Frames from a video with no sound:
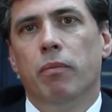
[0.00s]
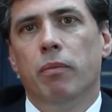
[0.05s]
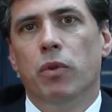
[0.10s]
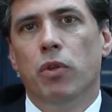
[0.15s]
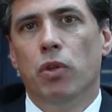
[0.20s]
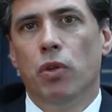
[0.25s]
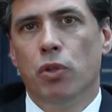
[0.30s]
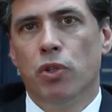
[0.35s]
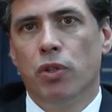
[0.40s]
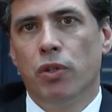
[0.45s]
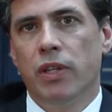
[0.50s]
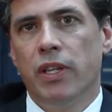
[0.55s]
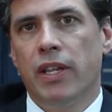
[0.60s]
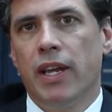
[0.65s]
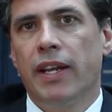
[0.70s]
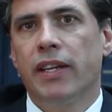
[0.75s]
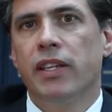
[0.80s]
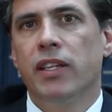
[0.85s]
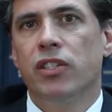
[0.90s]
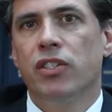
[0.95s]
Usually
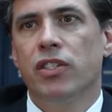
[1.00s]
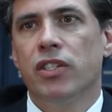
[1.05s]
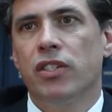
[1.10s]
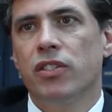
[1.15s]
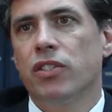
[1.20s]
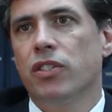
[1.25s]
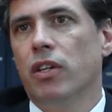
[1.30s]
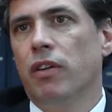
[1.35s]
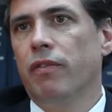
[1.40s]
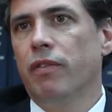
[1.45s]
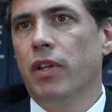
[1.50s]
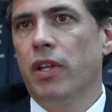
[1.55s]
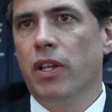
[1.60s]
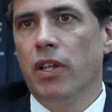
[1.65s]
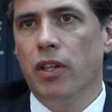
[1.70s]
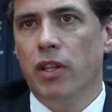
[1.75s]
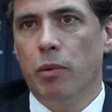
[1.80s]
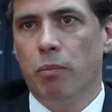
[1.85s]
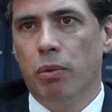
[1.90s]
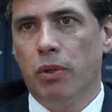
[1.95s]
that consists of
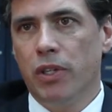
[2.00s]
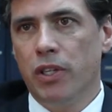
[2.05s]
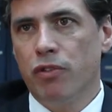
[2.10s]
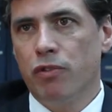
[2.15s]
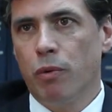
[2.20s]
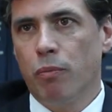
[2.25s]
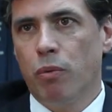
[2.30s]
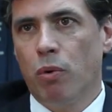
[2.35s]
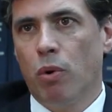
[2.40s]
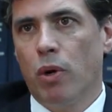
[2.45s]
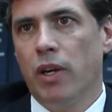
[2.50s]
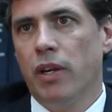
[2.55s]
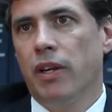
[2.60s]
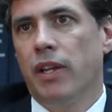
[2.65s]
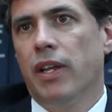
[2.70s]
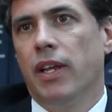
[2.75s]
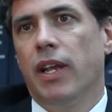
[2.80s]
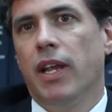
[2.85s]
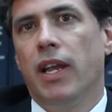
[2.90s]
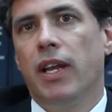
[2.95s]
the police report
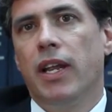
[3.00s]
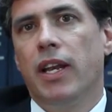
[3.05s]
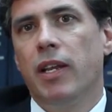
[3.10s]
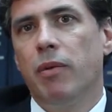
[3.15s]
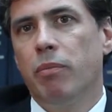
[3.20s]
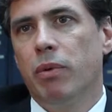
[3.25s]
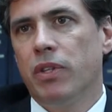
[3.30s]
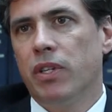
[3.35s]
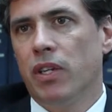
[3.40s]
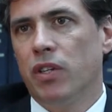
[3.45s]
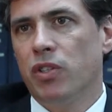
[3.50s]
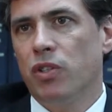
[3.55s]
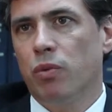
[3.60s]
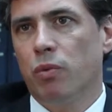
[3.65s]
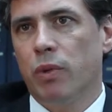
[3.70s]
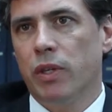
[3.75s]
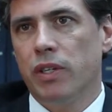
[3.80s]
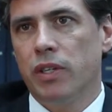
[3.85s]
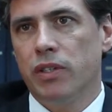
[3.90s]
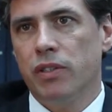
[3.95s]
and any potential
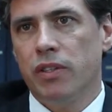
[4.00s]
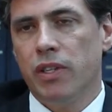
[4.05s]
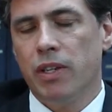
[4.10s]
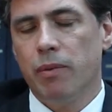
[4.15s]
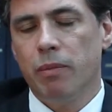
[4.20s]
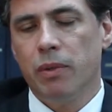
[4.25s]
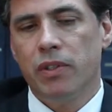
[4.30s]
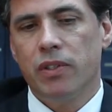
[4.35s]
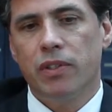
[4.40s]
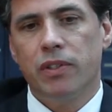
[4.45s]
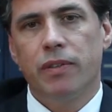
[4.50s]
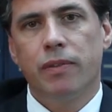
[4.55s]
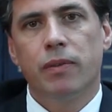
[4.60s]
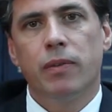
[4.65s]
witness statements.